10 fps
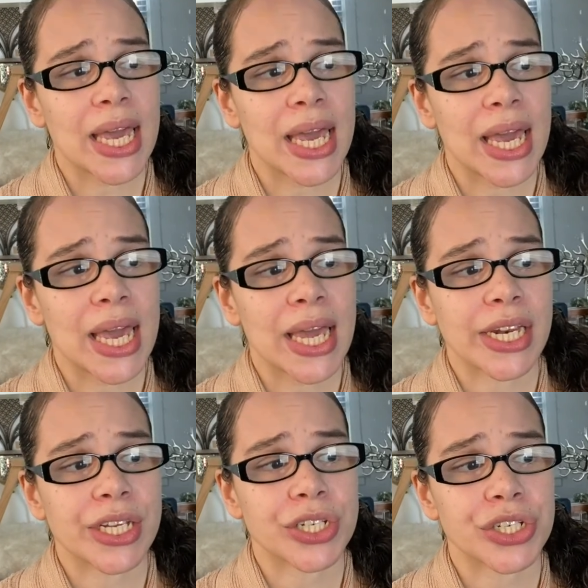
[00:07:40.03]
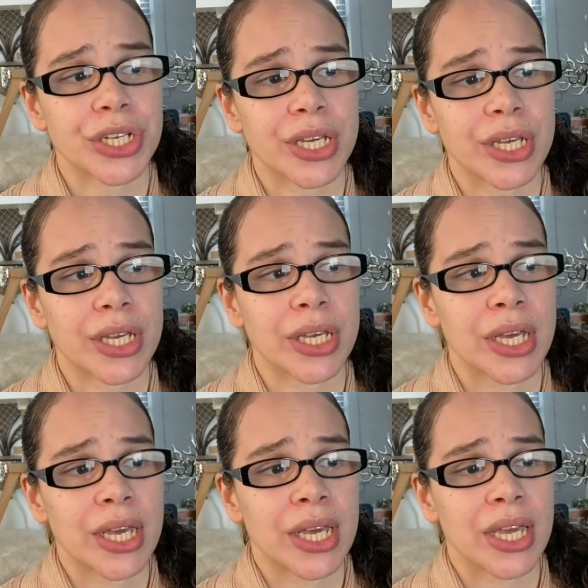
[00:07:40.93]
And
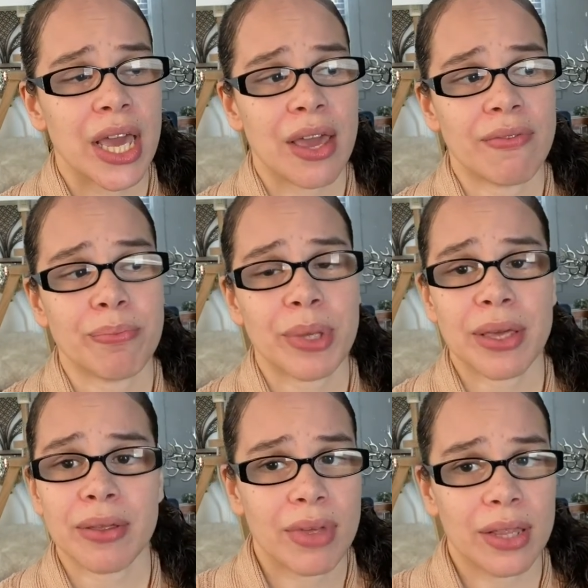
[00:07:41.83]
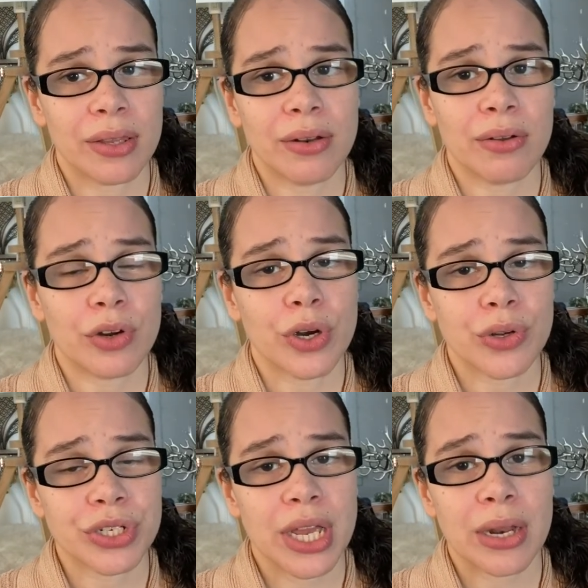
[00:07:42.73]
she gave me a little
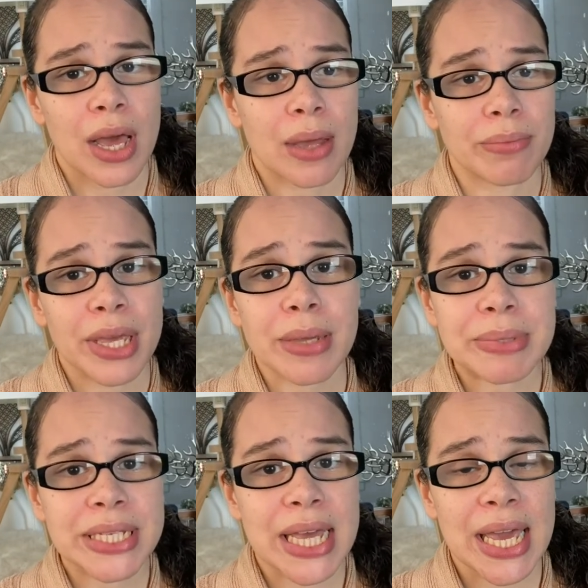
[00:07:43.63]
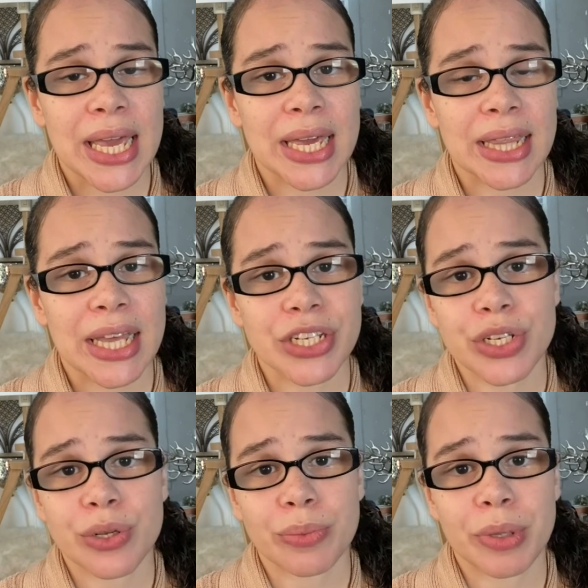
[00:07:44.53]
crocheted um, keepsake that
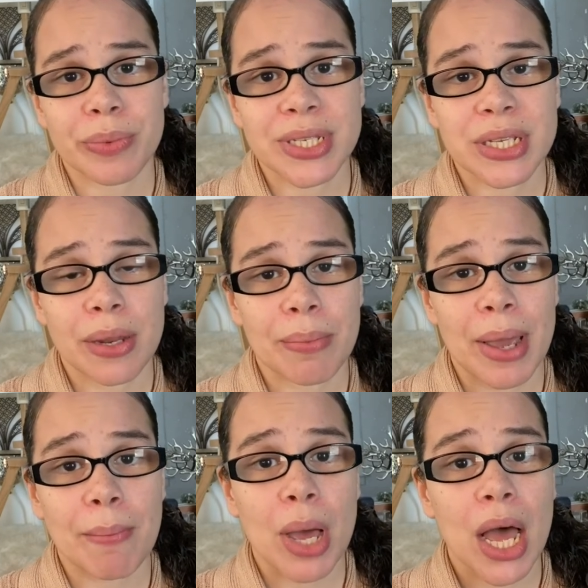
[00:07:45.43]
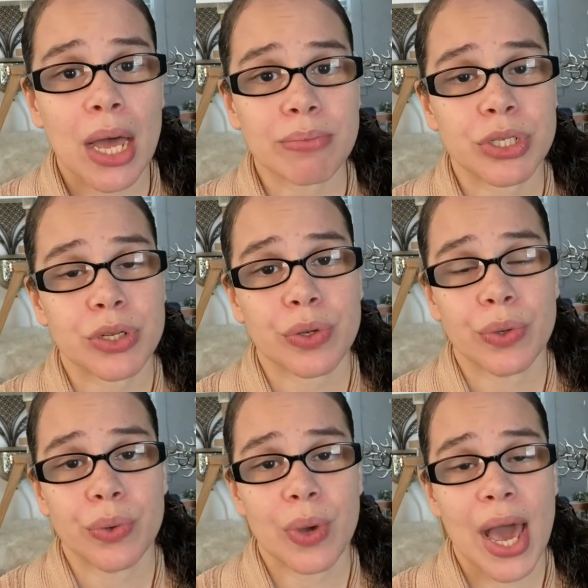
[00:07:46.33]
she told me was done by moms
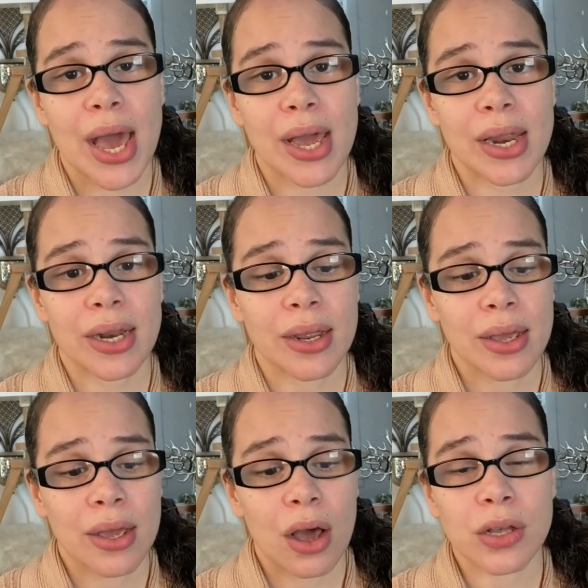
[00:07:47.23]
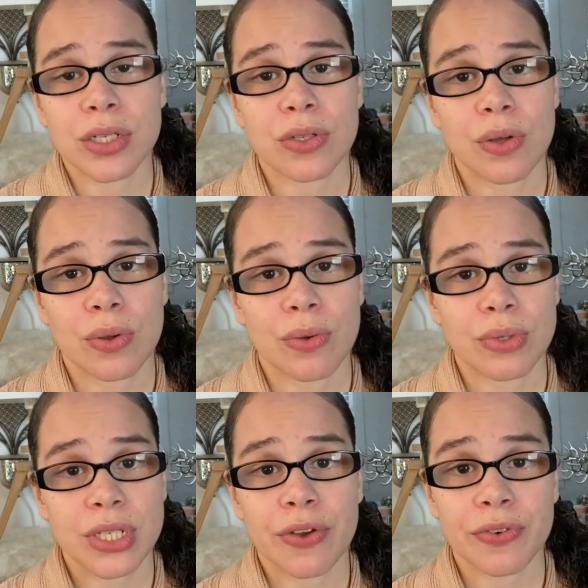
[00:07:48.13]
who had also
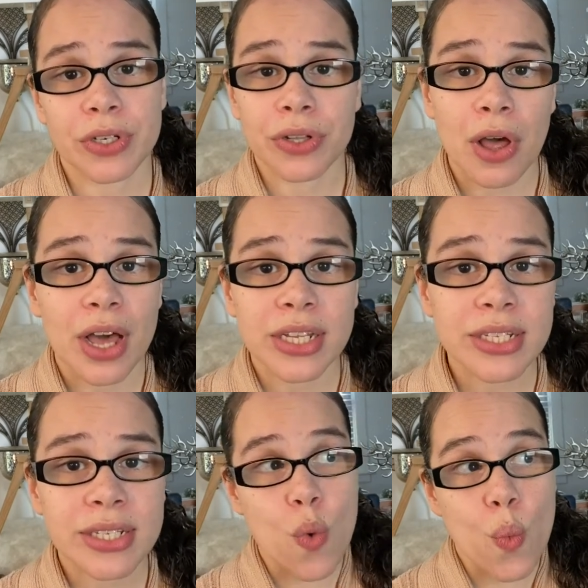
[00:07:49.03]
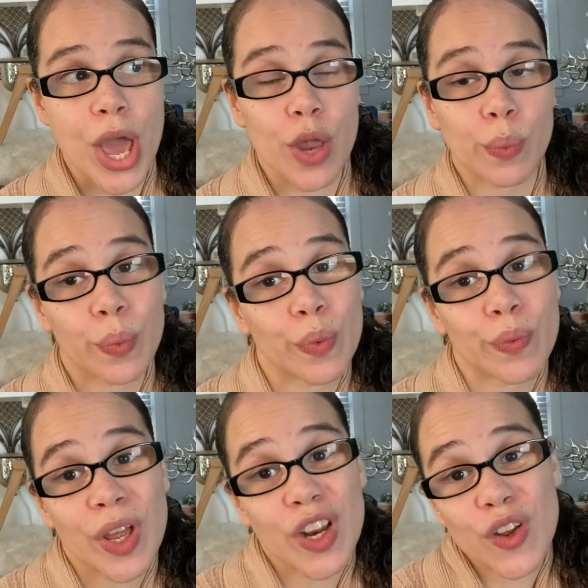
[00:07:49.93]
suffered loss. When we were
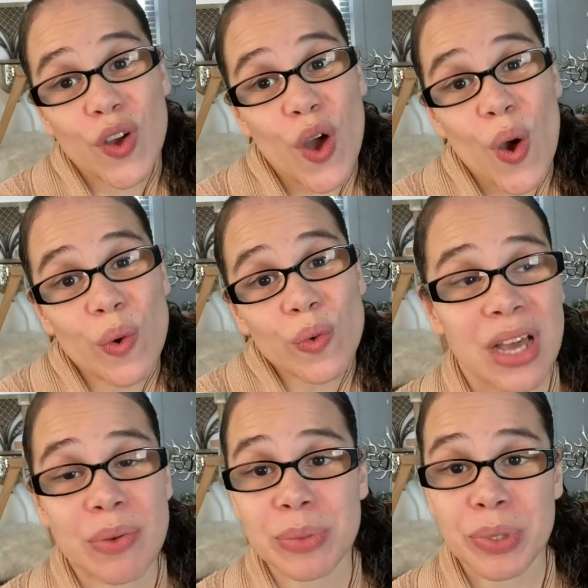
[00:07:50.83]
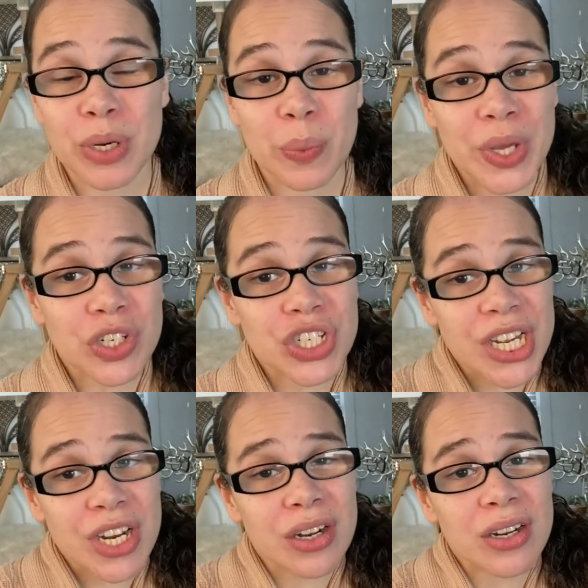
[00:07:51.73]
ready to go, I was put in a
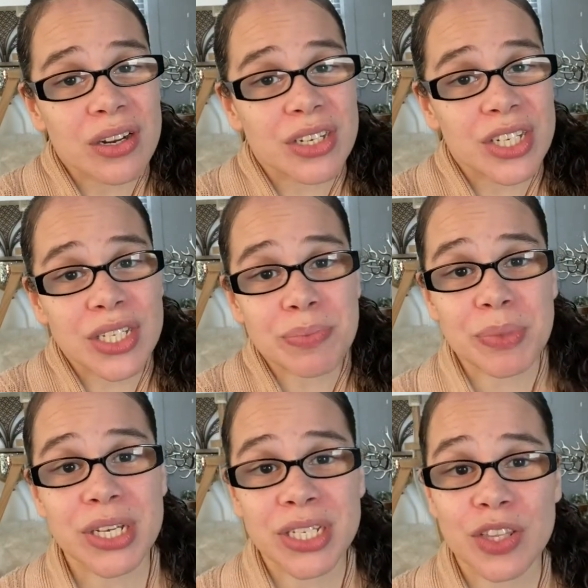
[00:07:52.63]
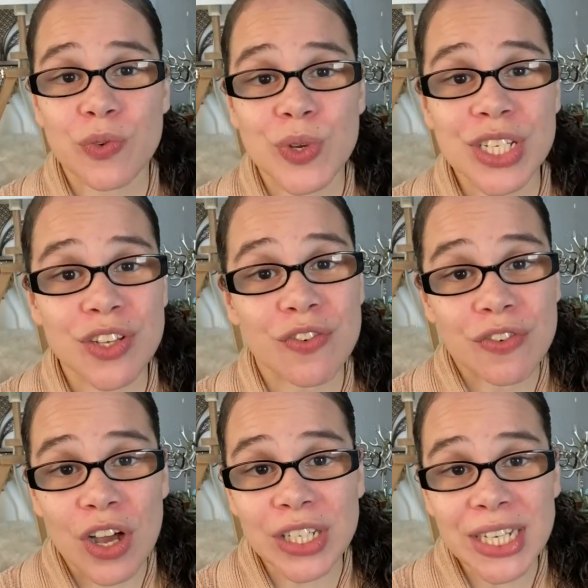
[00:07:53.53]
wheelchair just because of the risk of
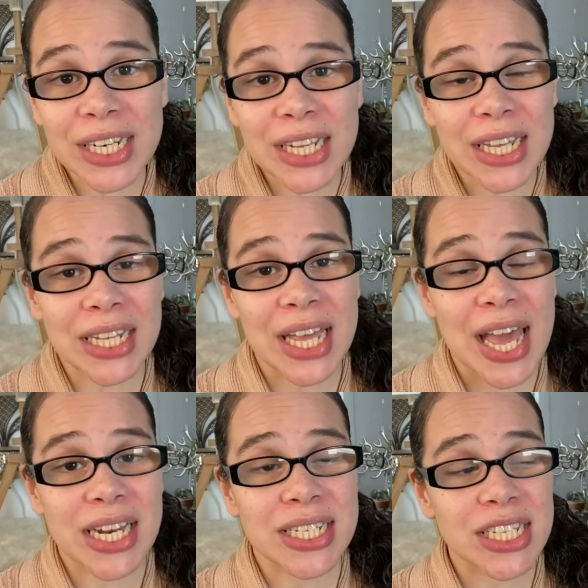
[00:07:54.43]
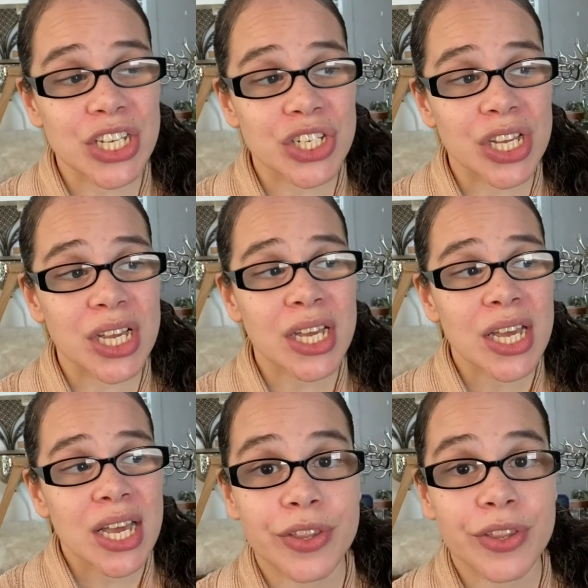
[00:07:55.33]
falling and the anesthesia.